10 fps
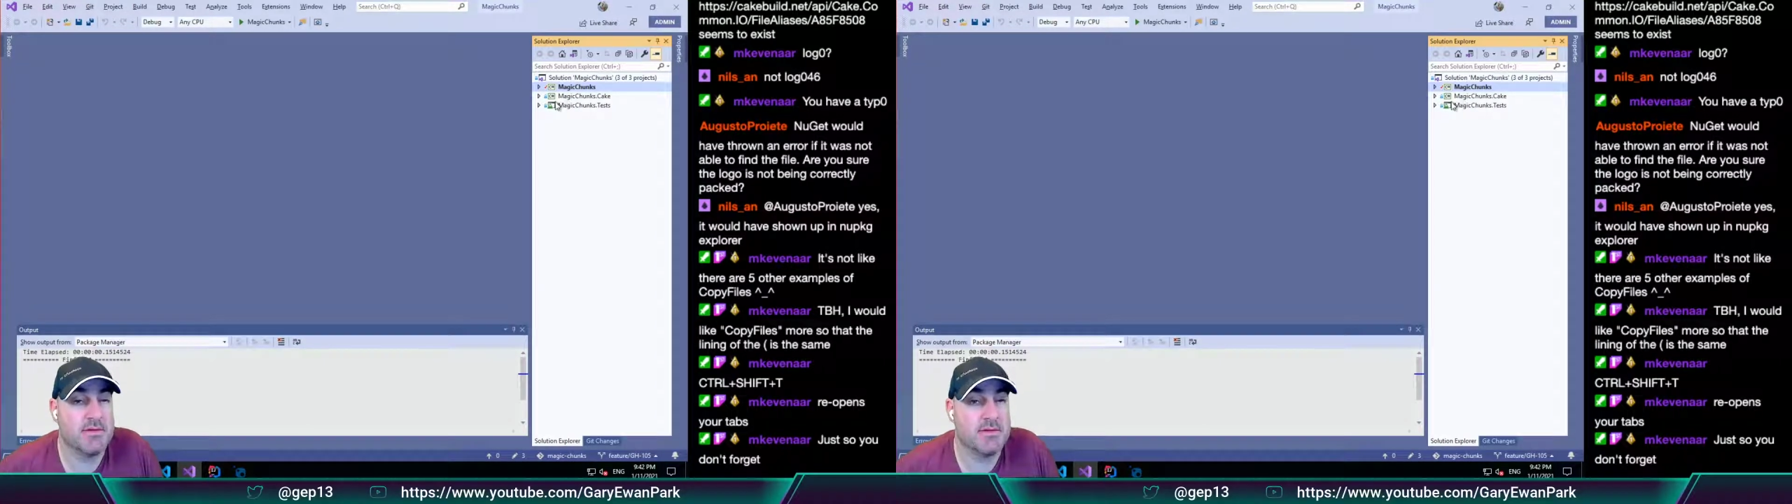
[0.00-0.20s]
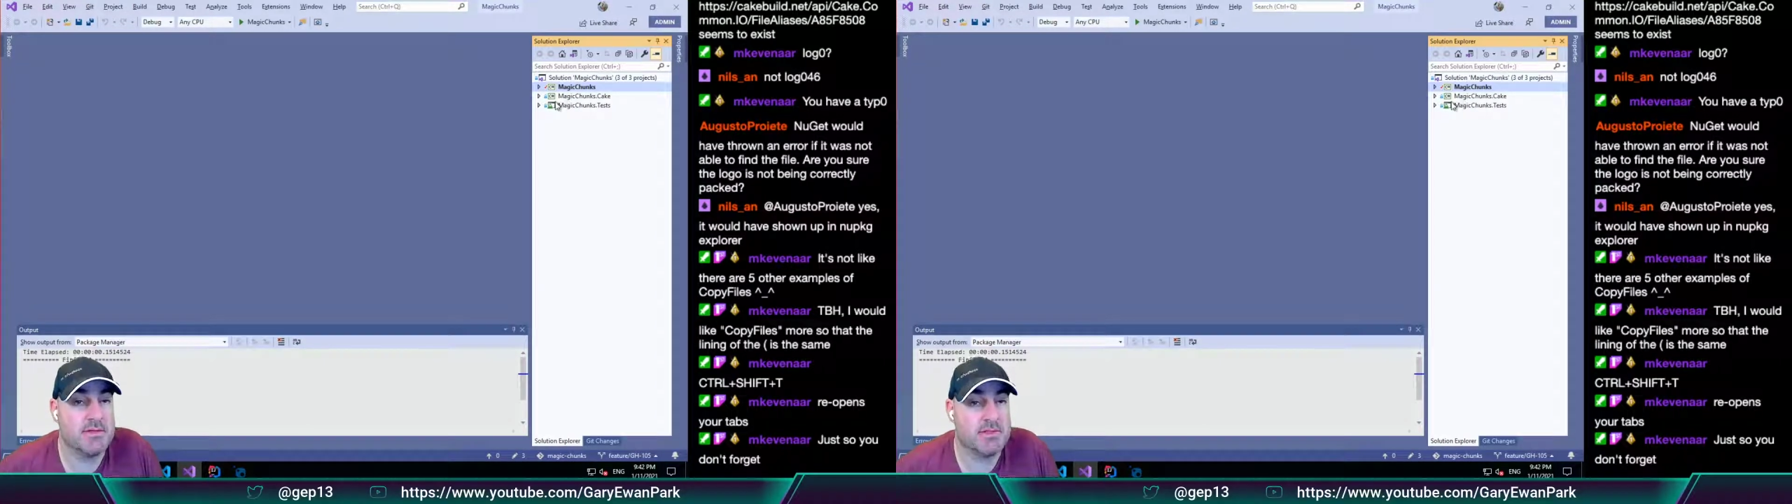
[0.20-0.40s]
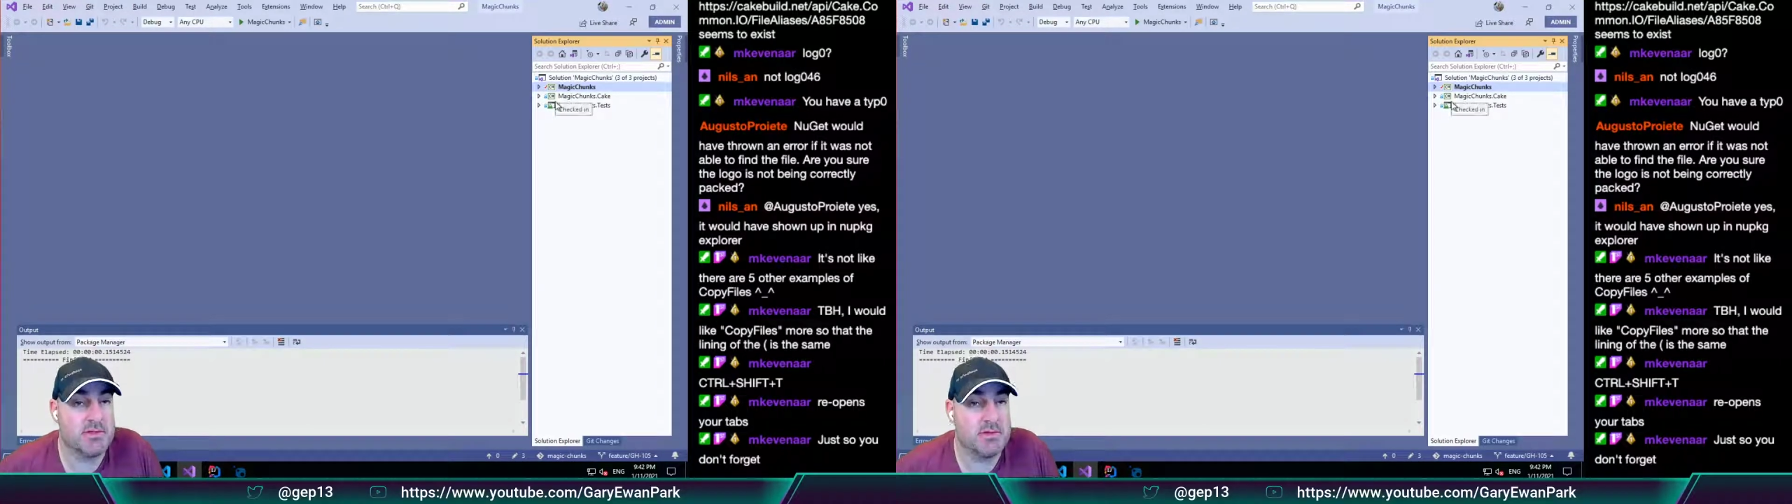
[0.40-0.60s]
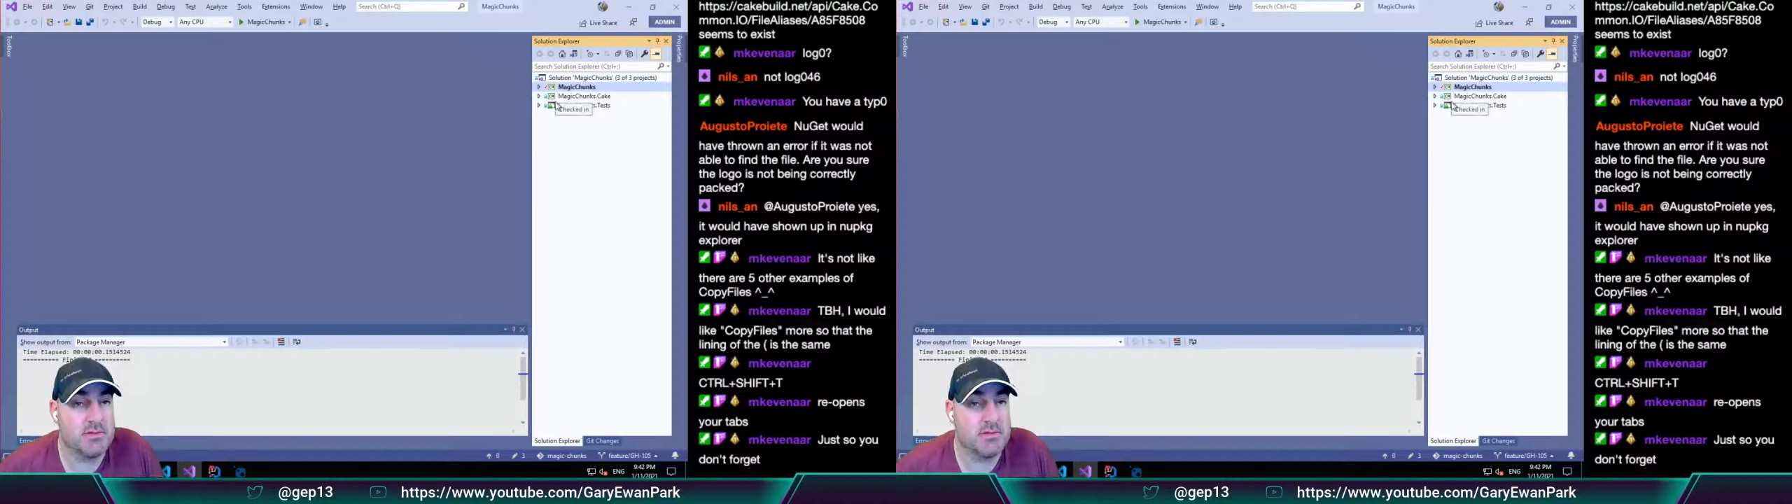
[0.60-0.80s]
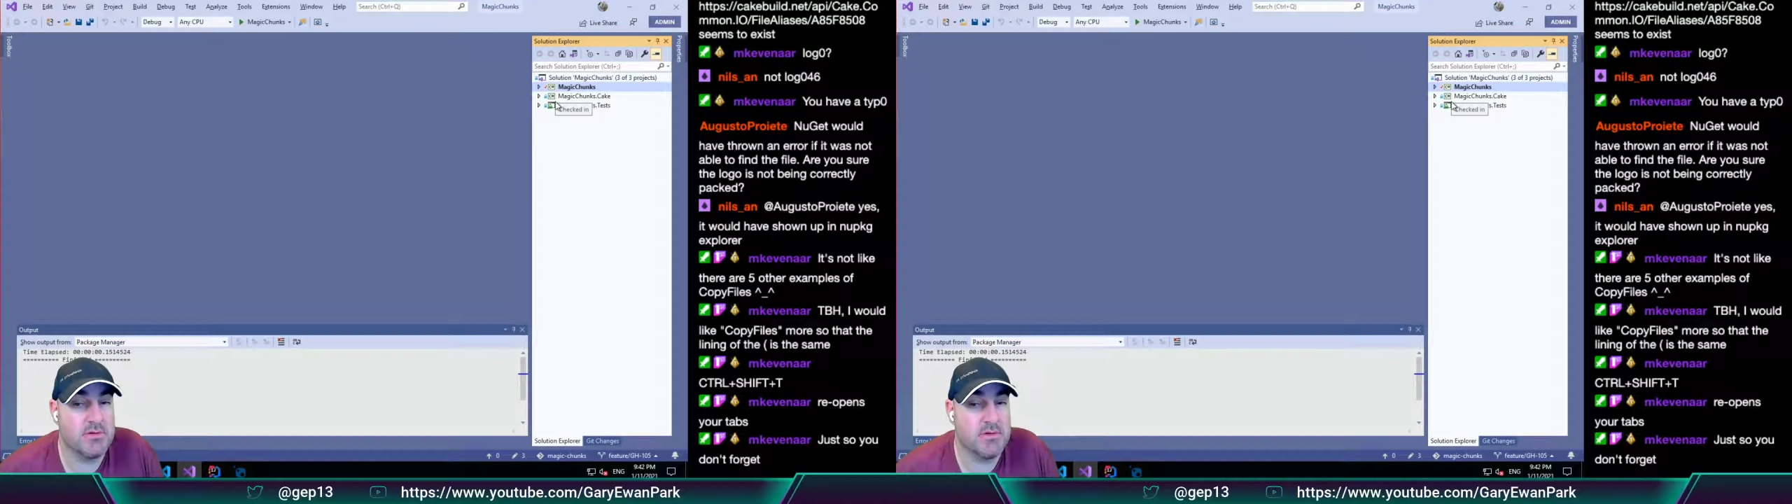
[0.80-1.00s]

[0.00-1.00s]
So